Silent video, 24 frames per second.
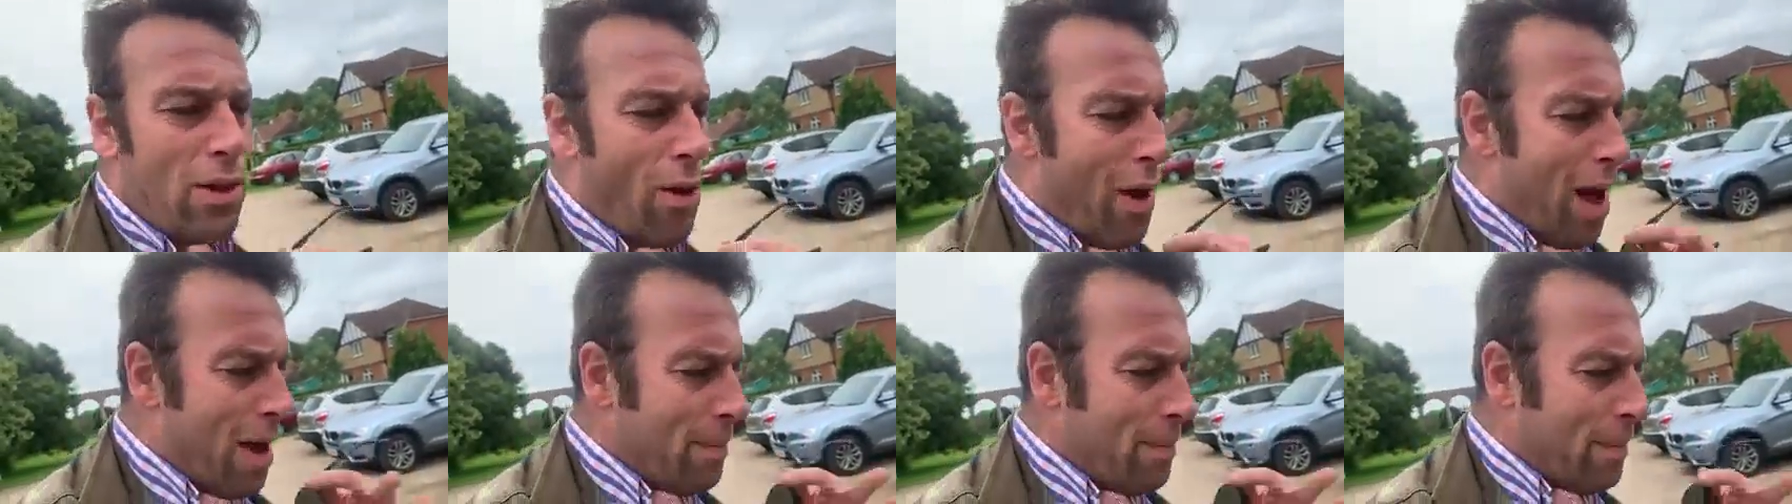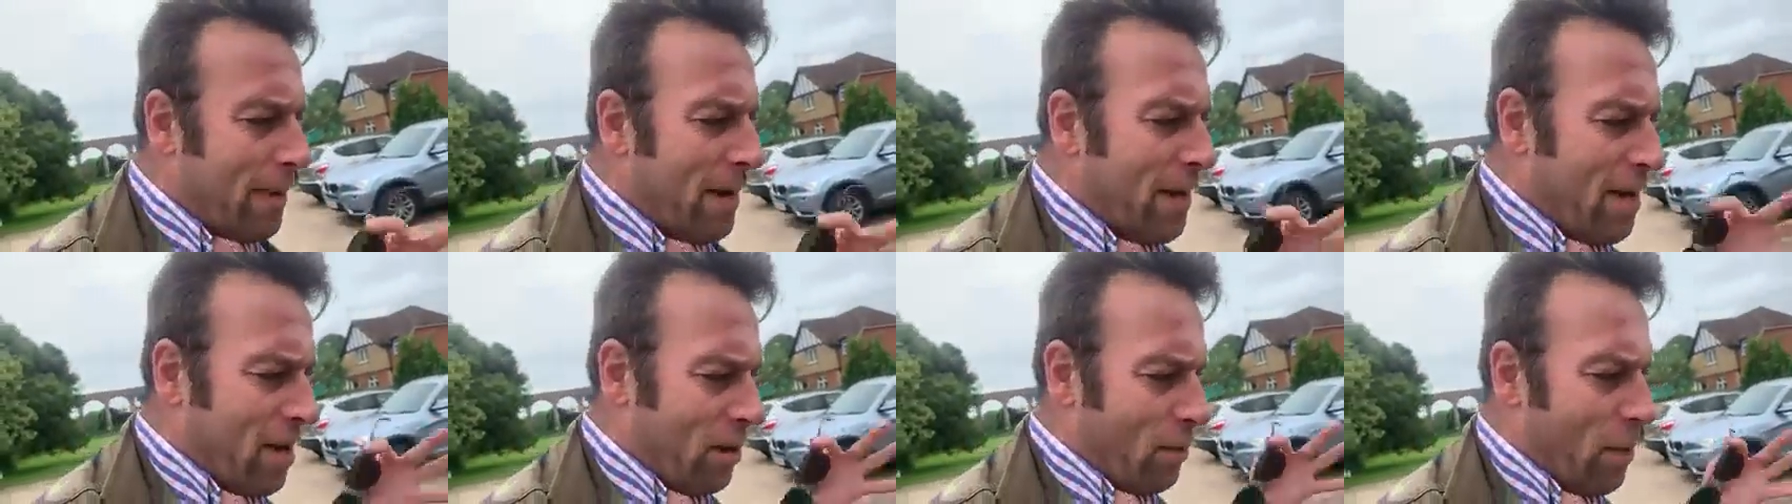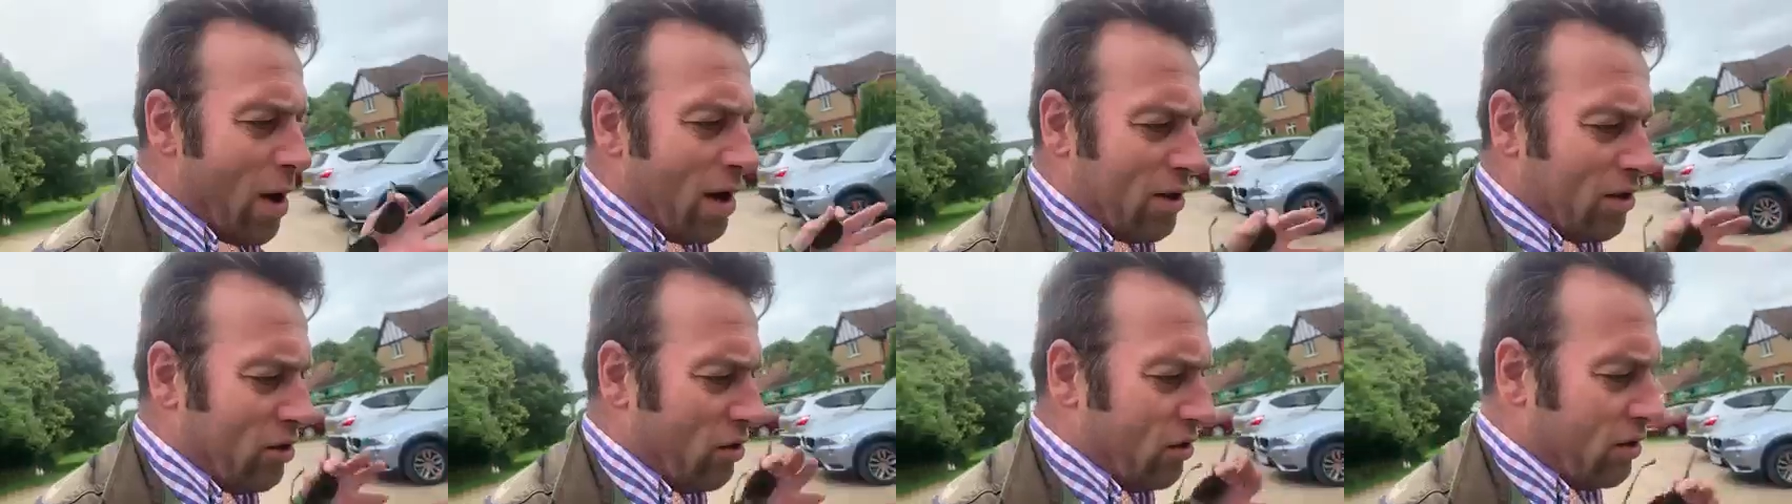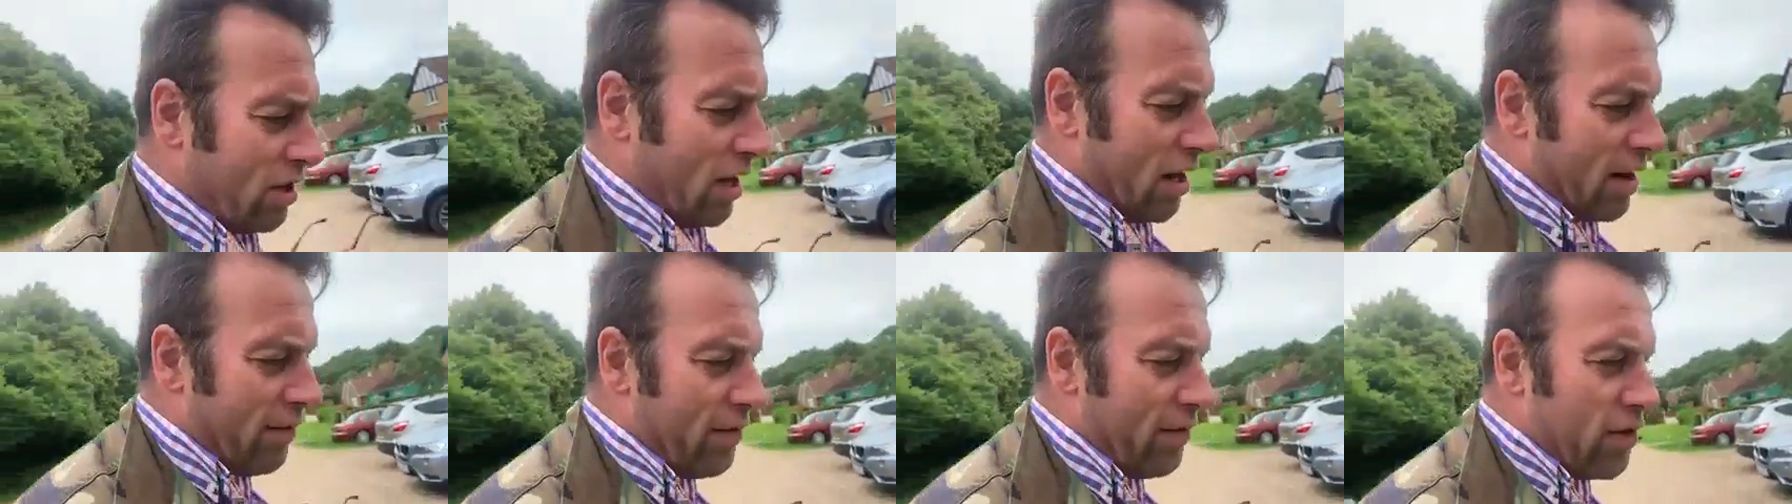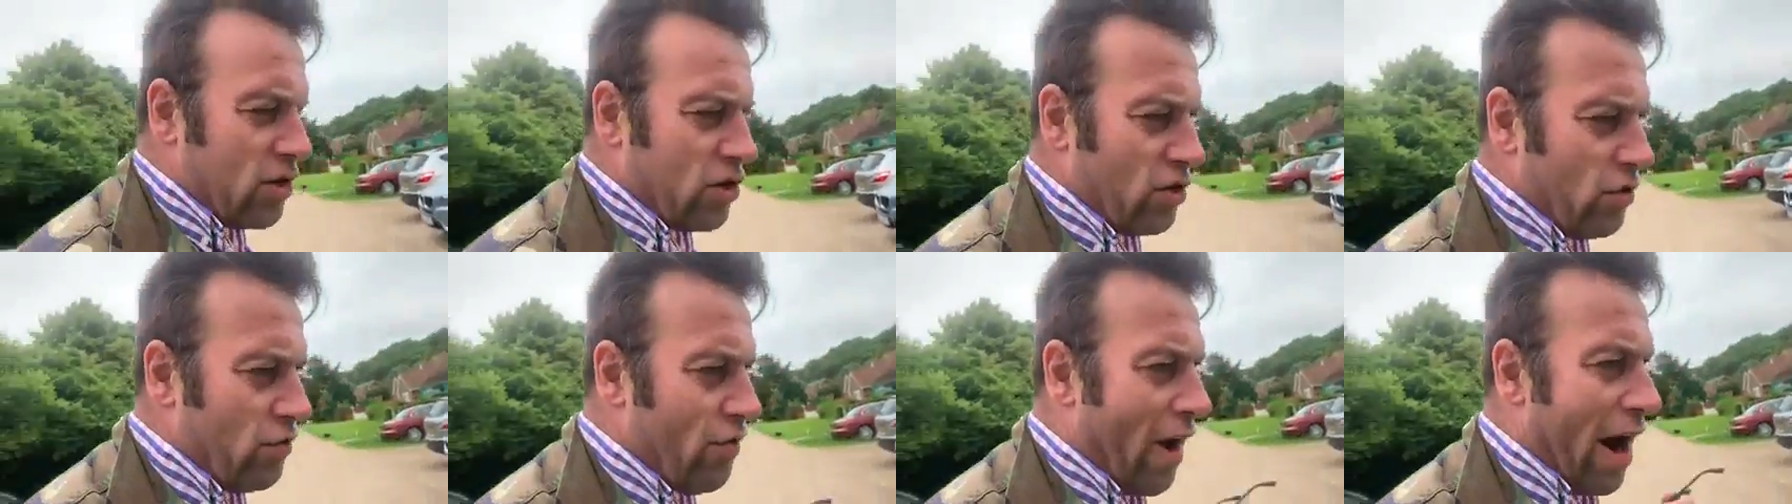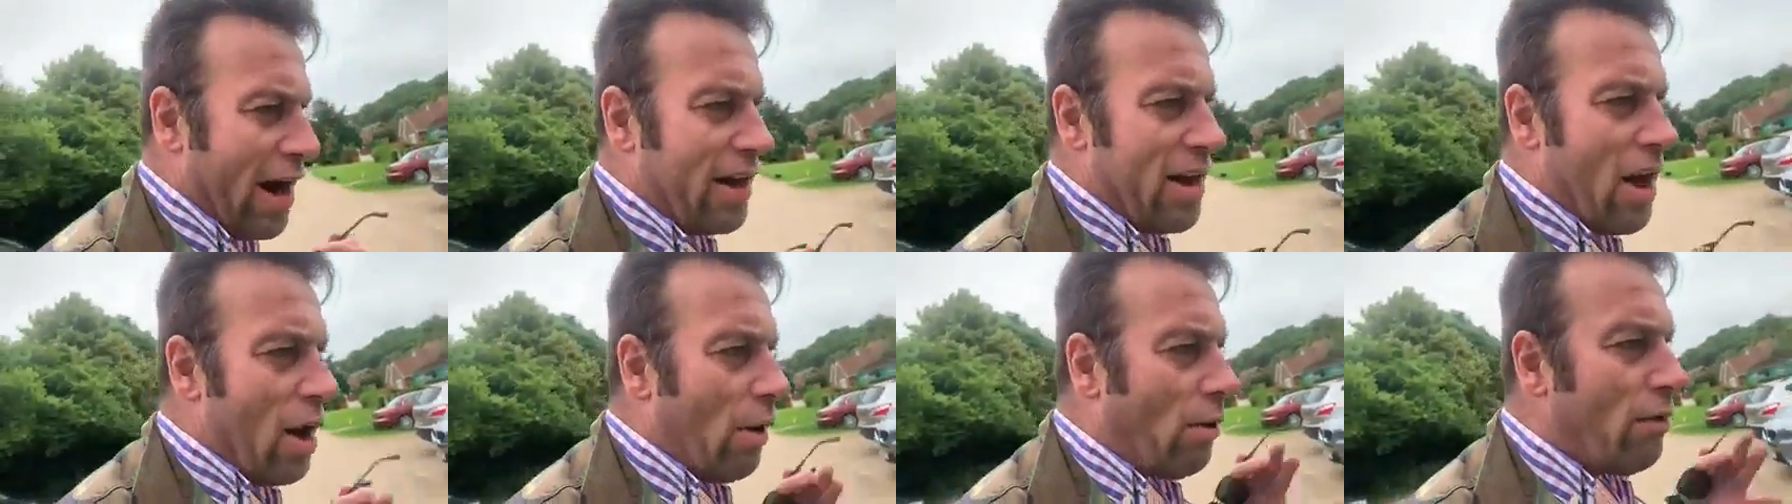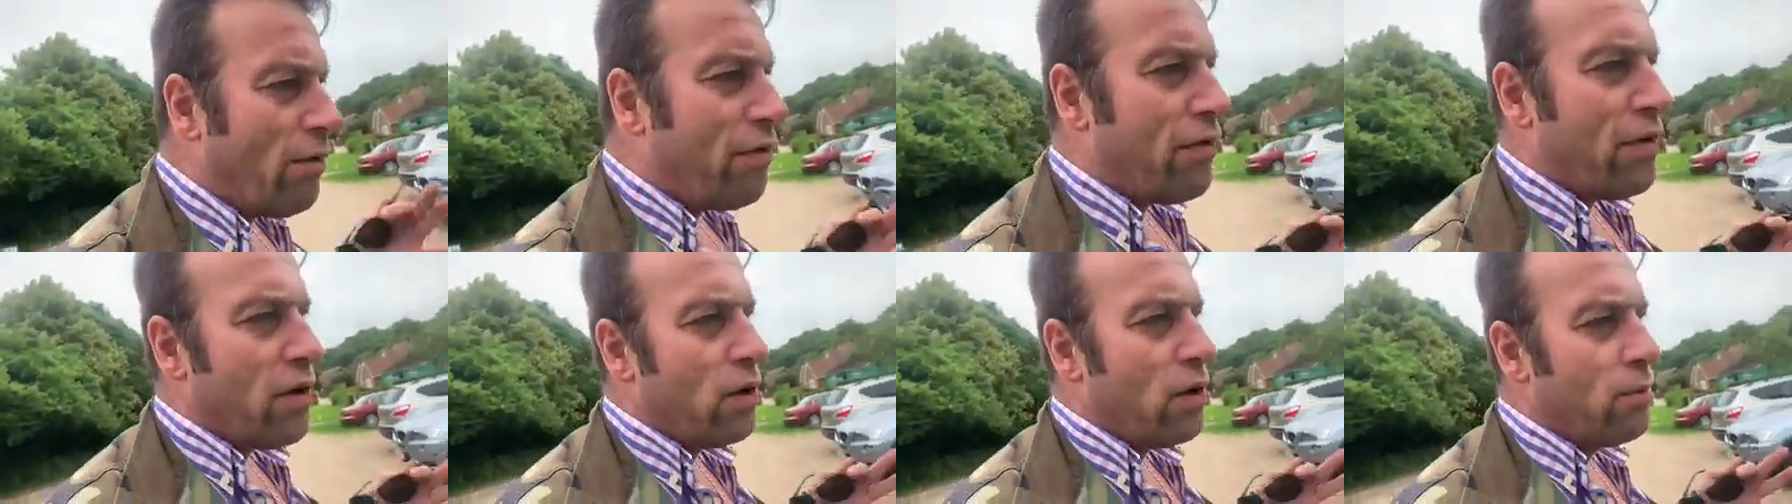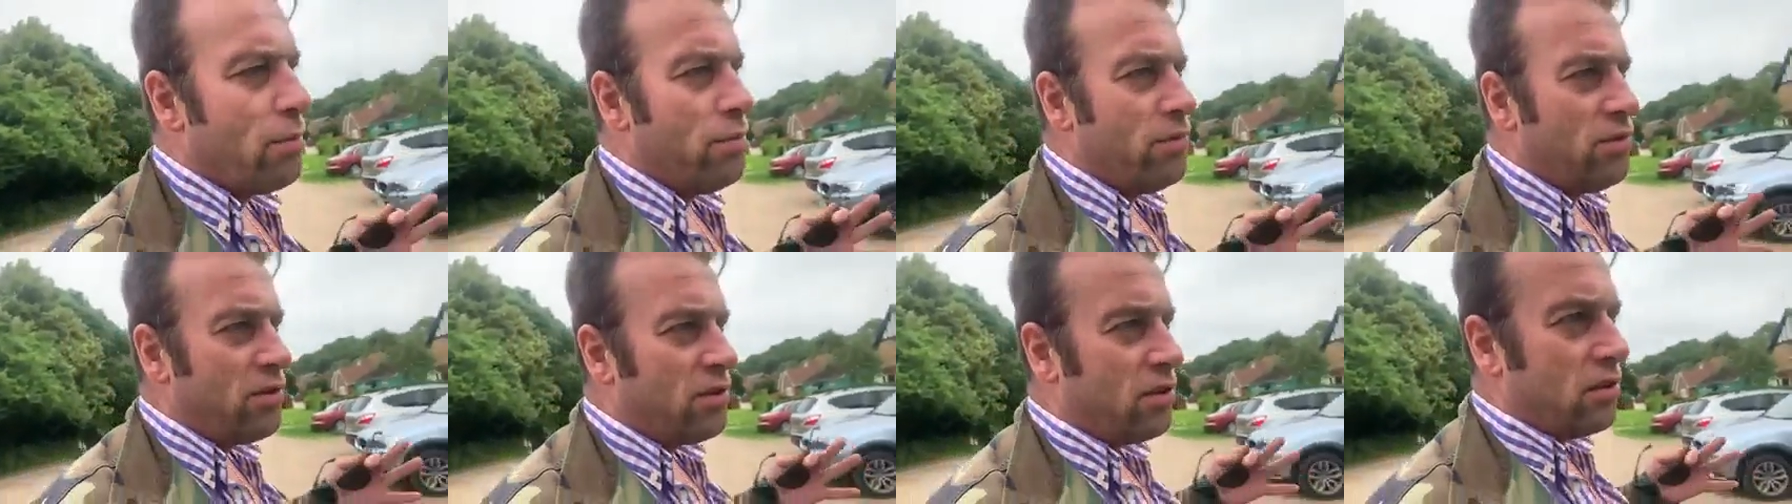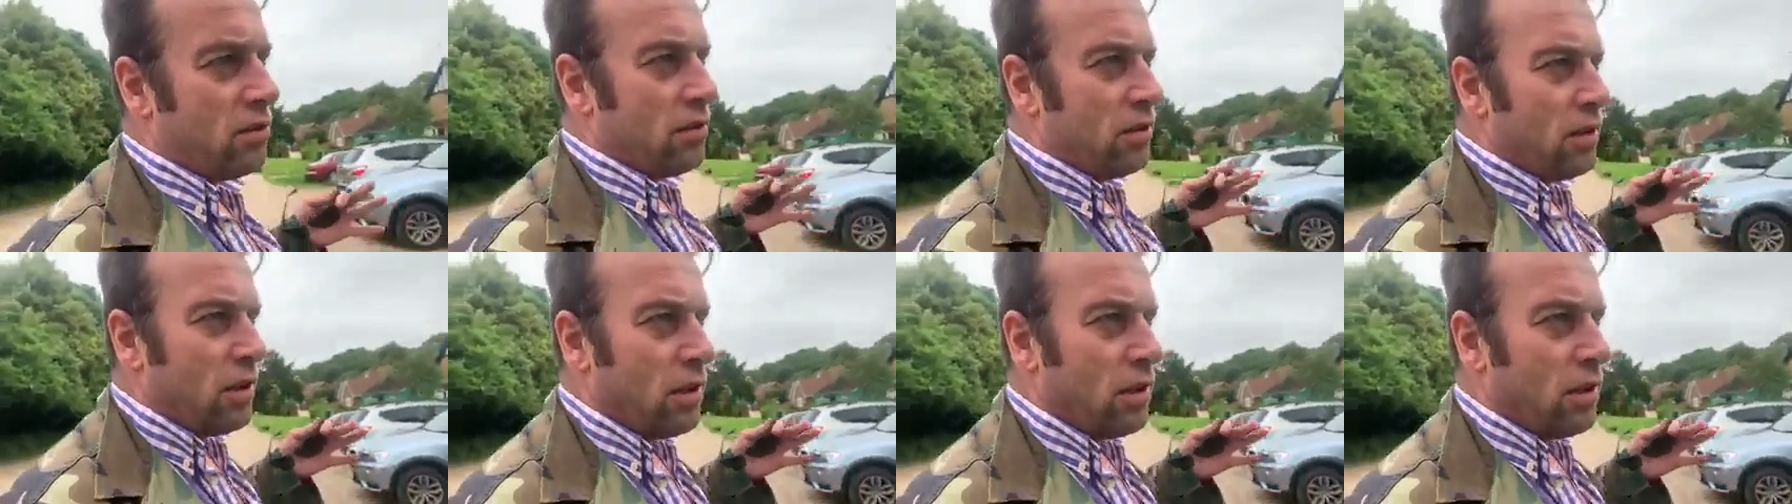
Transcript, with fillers: like me that works on television, radio and films